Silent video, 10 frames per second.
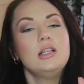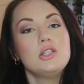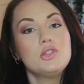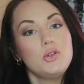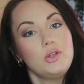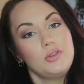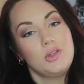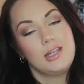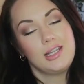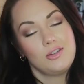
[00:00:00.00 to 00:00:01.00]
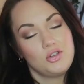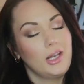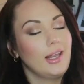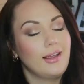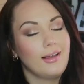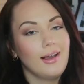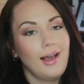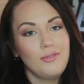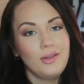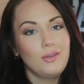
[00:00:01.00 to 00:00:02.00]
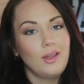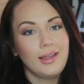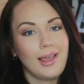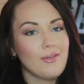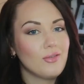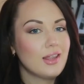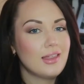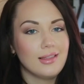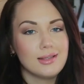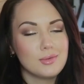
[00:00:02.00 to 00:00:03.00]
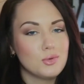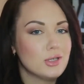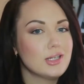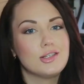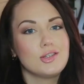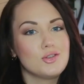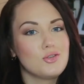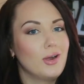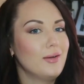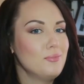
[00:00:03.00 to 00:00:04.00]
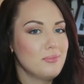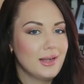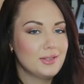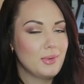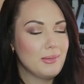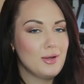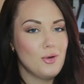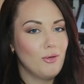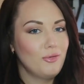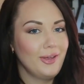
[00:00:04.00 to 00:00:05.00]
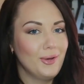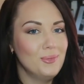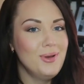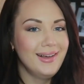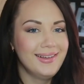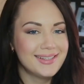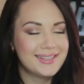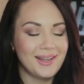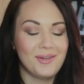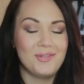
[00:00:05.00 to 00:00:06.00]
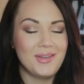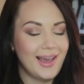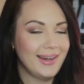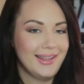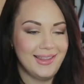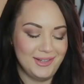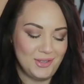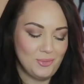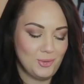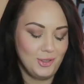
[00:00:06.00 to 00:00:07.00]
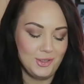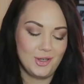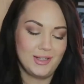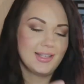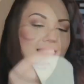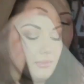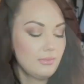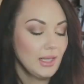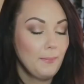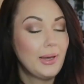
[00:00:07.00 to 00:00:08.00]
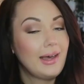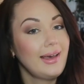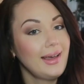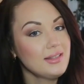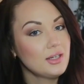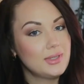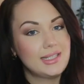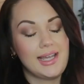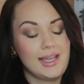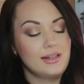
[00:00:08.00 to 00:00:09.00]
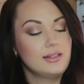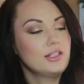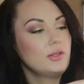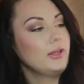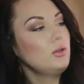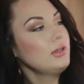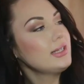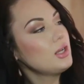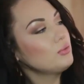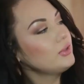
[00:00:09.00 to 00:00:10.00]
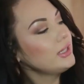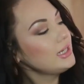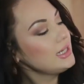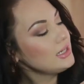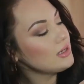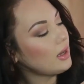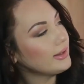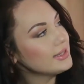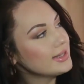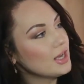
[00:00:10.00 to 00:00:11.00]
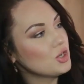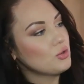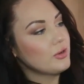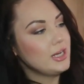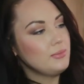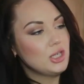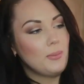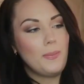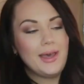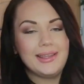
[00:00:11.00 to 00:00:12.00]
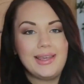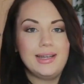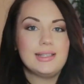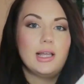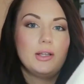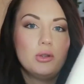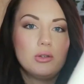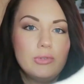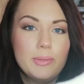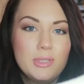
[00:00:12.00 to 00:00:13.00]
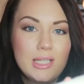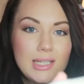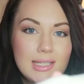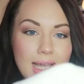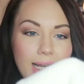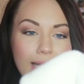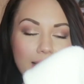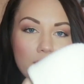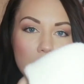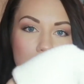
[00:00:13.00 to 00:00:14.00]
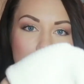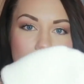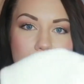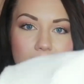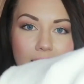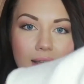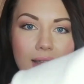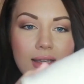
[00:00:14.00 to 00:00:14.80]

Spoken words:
Sorry if you can hear drilling. I feel like everything this morning is just trying to make me not film. So if you can hear that, I do apologise. But as I was saying, so I got this really nice cream jumper, but again it's like got the rib detailing, if you can see,